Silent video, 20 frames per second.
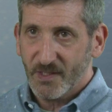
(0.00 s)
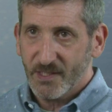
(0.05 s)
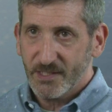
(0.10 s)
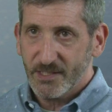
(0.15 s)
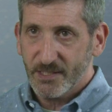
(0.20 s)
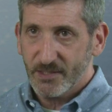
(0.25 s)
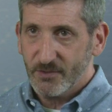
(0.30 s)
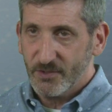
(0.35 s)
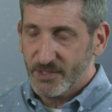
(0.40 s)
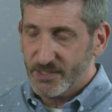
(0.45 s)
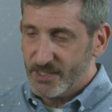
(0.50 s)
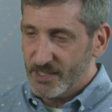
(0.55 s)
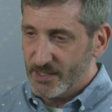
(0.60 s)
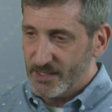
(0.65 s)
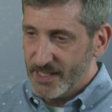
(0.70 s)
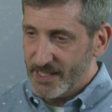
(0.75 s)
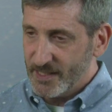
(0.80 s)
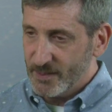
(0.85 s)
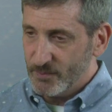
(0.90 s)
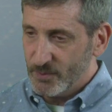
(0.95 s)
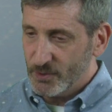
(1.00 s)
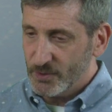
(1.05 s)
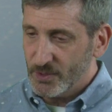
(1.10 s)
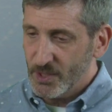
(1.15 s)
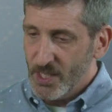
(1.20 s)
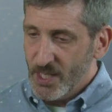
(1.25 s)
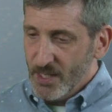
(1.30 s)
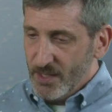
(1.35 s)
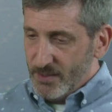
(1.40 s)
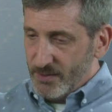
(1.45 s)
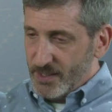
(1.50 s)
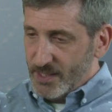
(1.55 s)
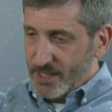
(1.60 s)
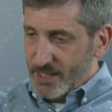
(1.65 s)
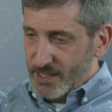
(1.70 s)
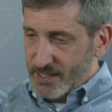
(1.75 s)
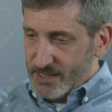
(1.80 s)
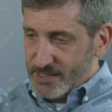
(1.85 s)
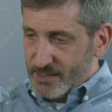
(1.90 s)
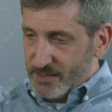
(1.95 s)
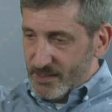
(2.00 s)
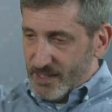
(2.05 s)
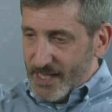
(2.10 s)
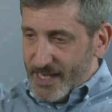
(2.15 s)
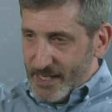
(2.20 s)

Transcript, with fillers: a single cell animal that has little